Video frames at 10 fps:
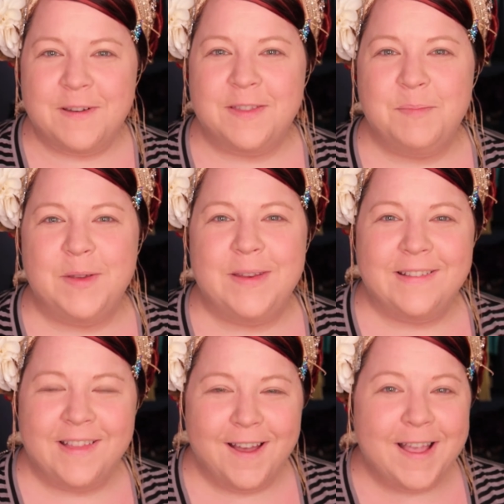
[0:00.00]
with Beauty
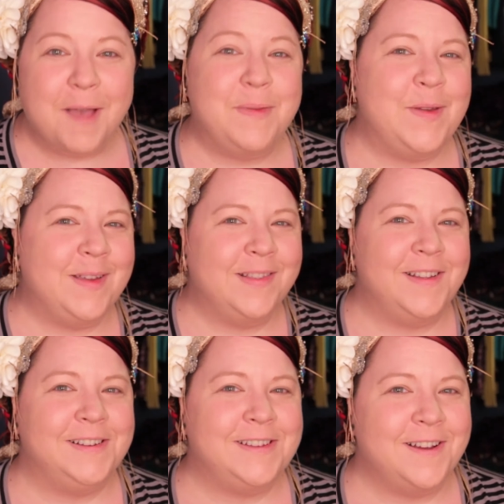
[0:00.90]
Along at
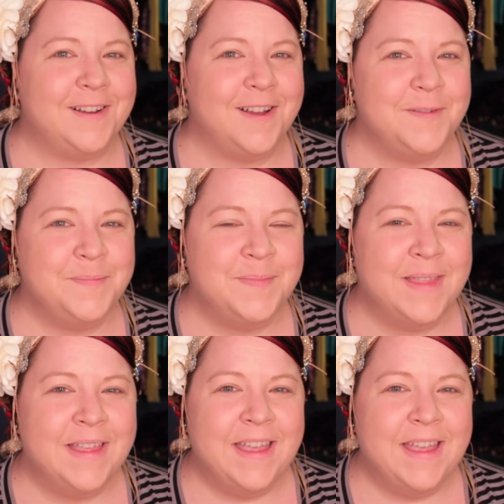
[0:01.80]
beautyalong.com,